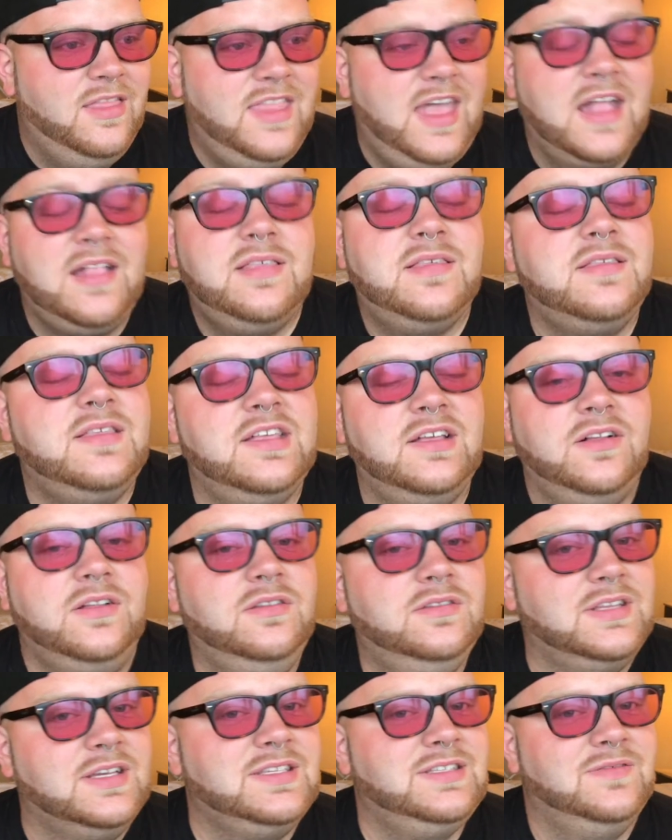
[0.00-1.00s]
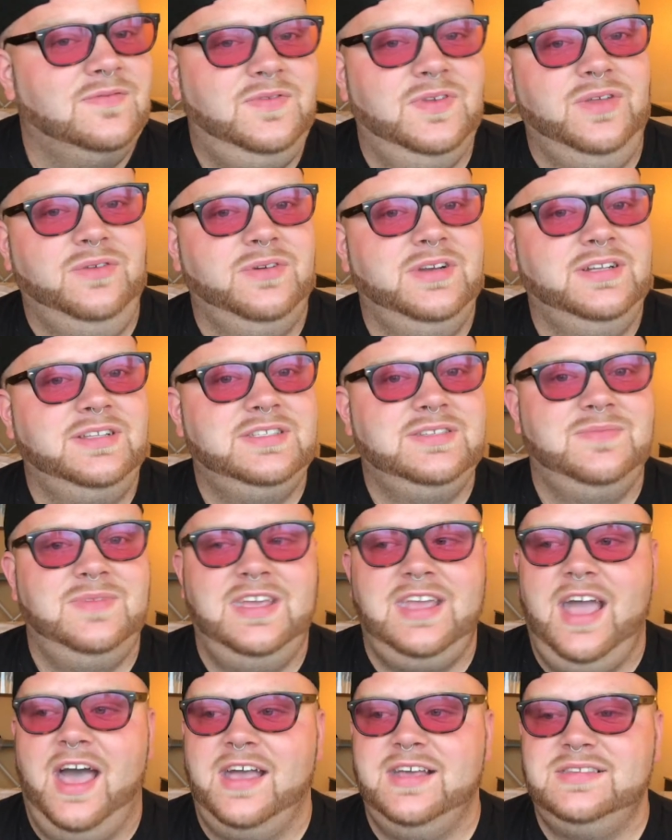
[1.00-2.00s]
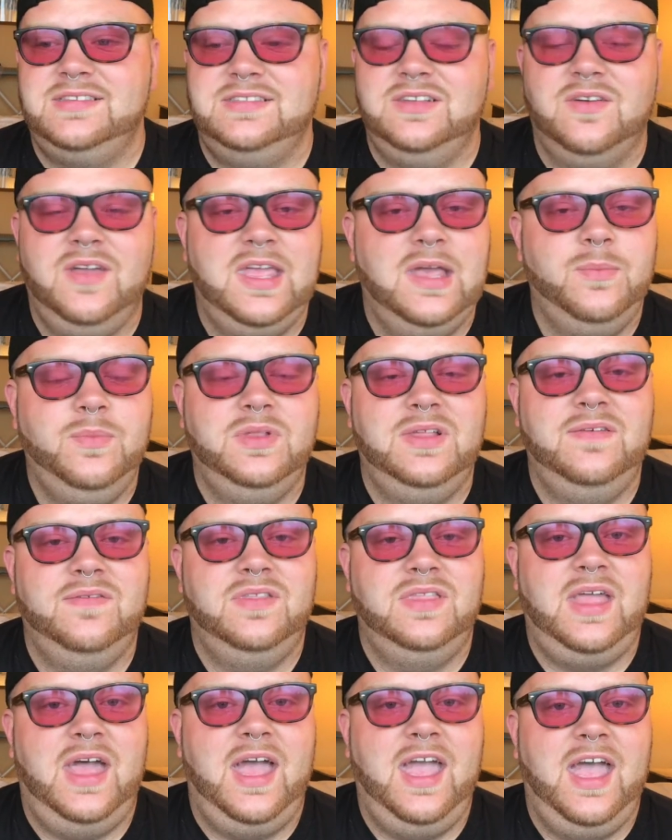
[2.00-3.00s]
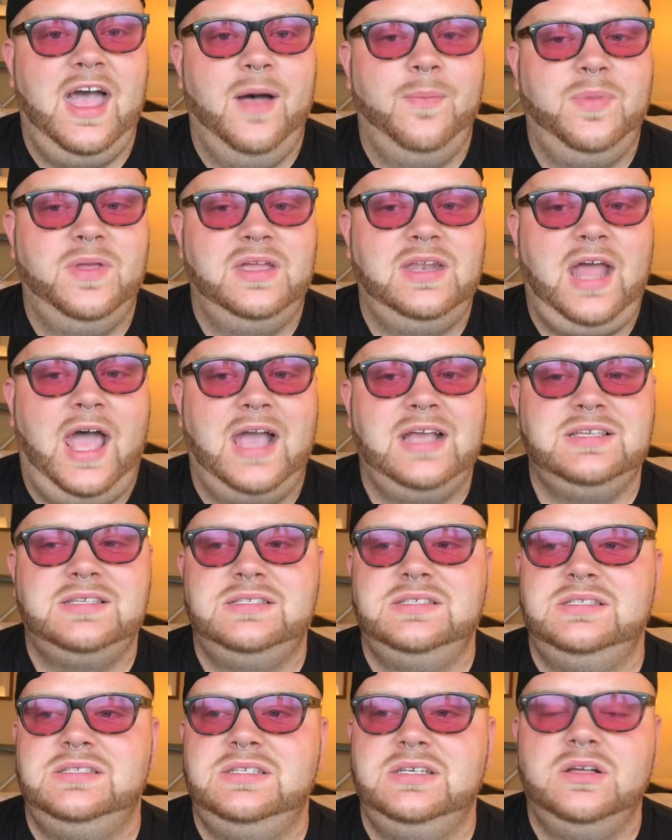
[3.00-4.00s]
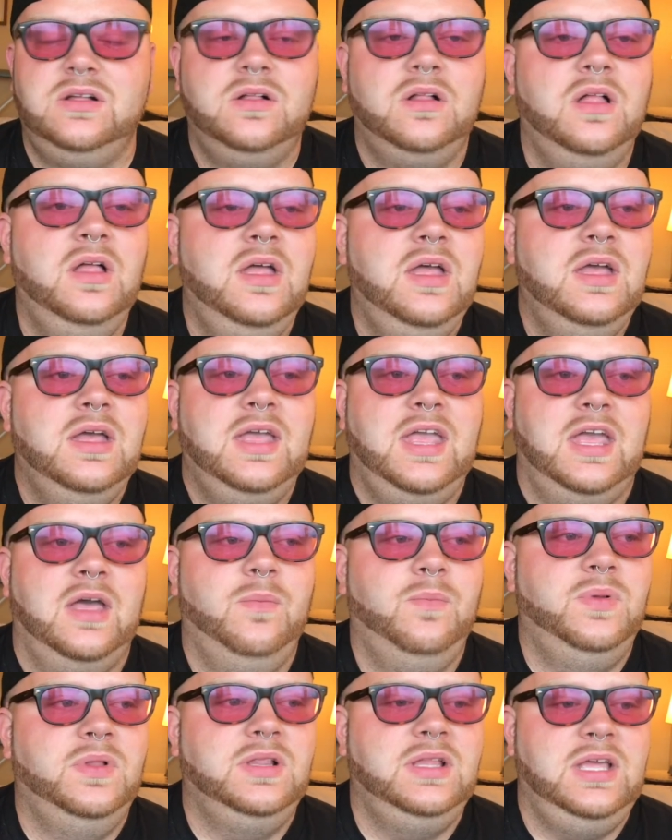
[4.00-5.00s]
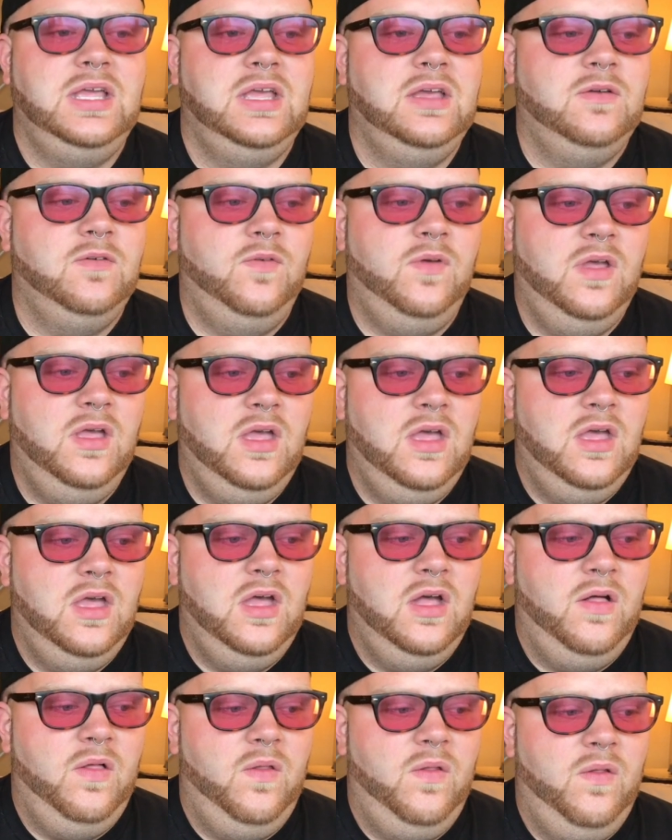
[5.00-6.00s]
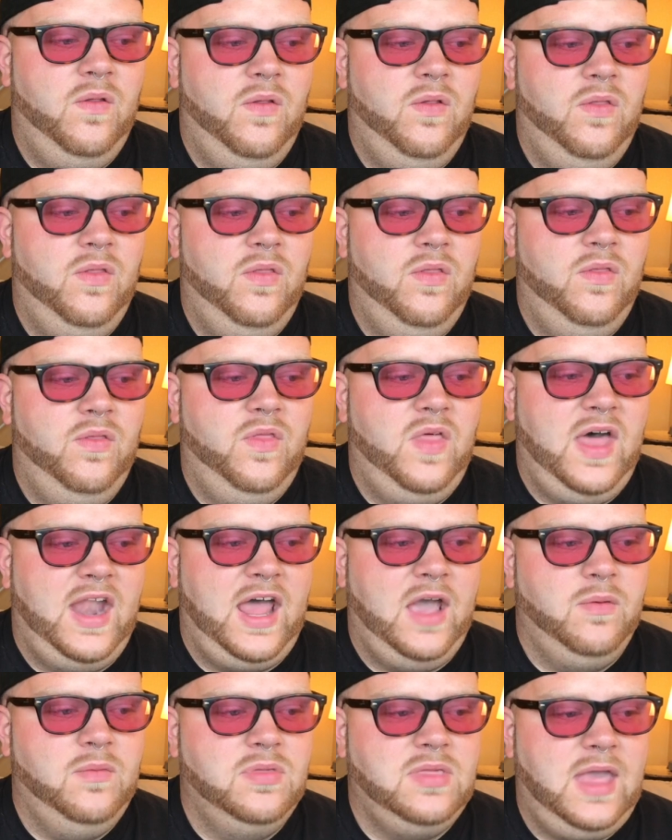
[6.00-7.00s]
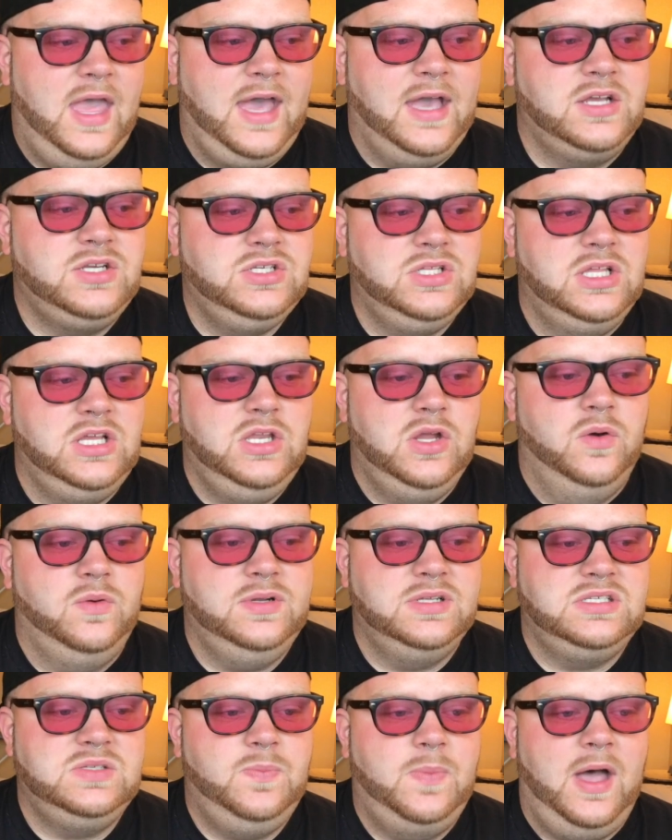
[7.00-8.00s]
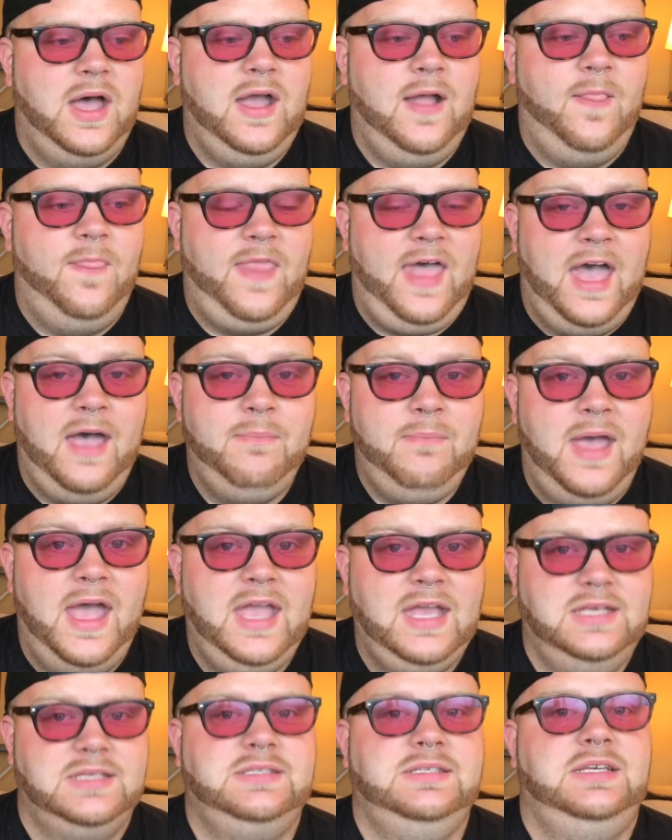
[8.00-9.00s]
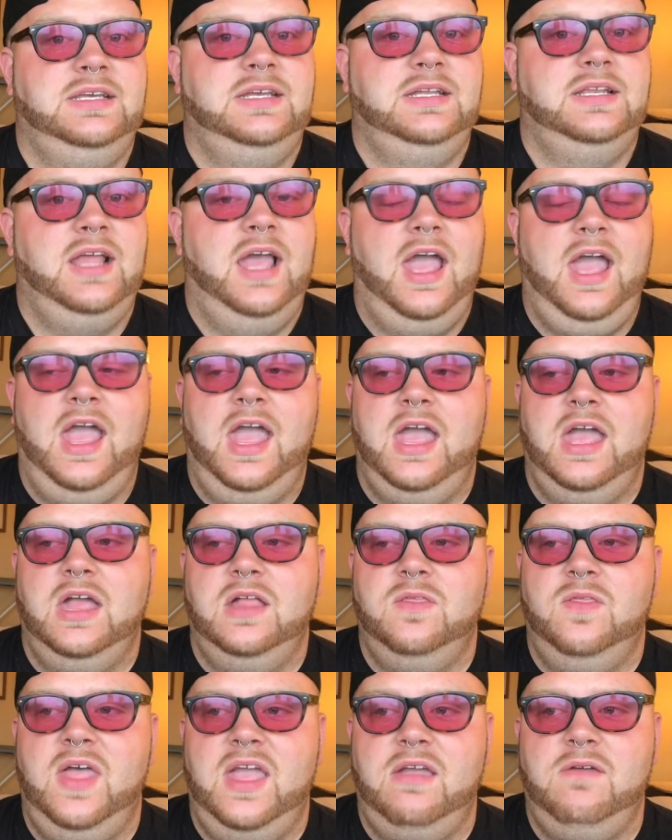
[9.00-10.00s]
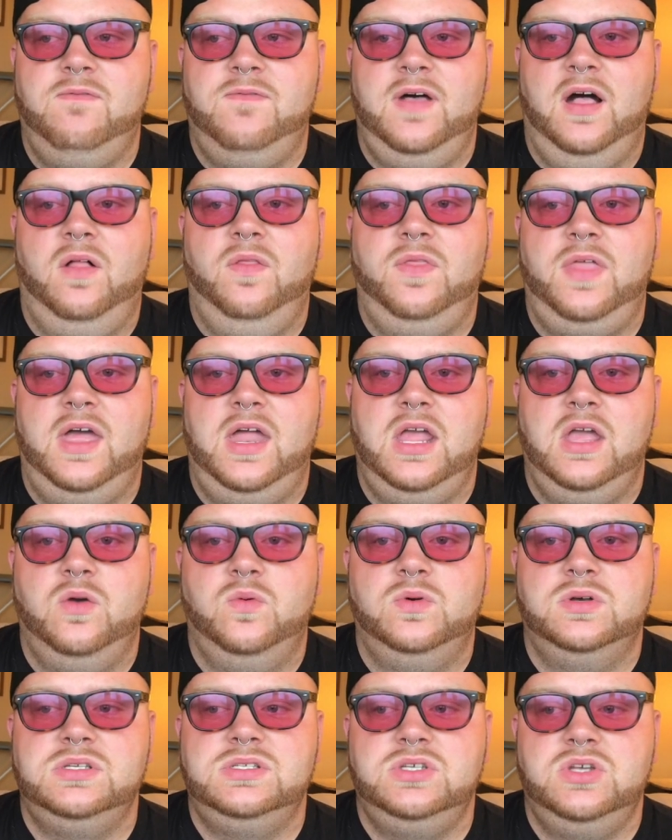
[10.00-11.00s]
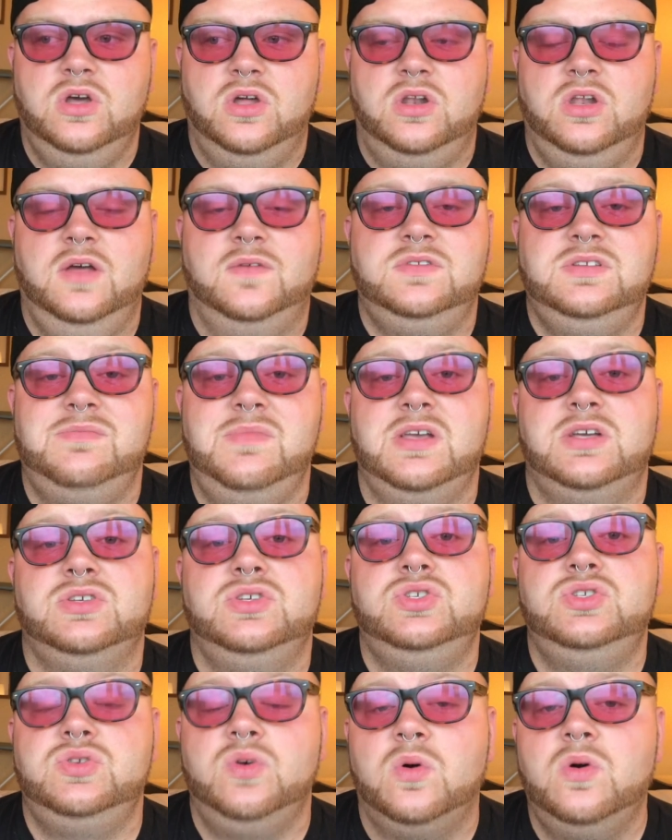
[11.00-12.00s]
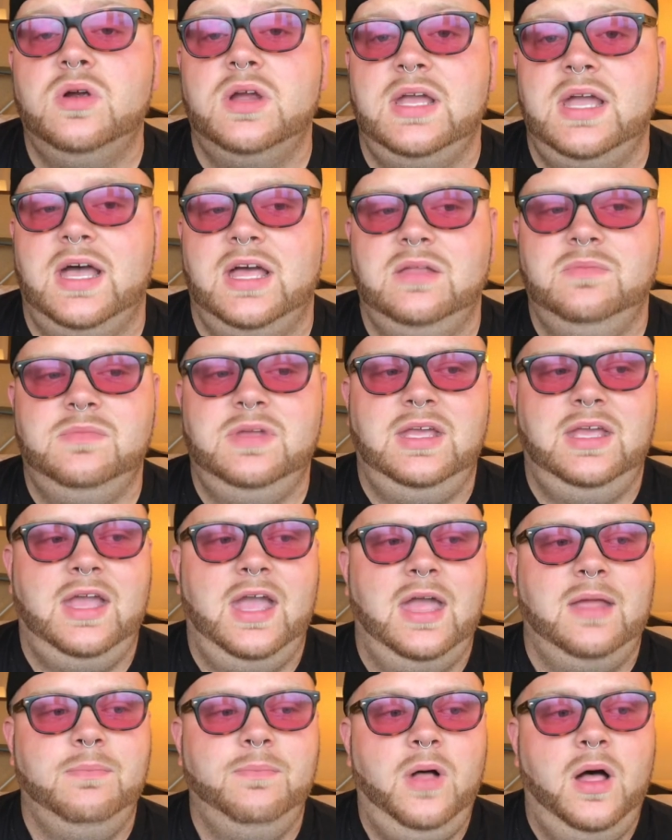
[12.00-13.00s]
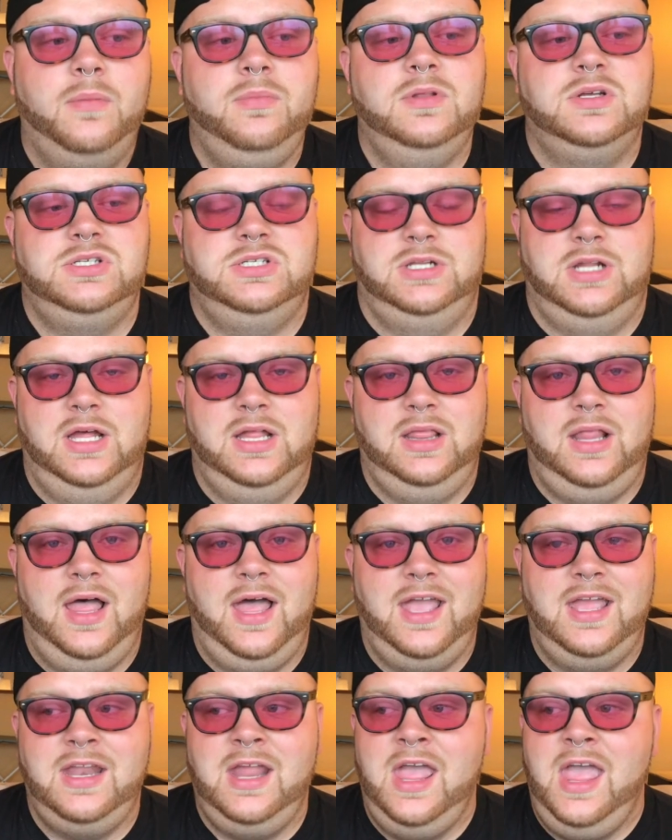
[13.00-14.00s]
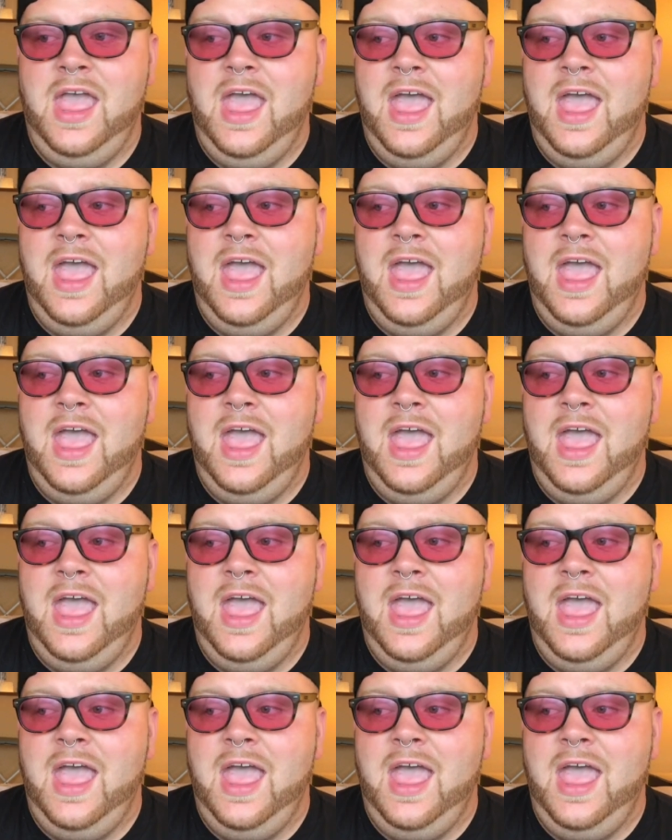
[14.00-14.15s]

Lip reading: That still doesn't feel real to me. I still can't believe that happened. I still can't believe that I was actually noticed by that magazine and they felt that it was good enough to make a story on me and publish it online.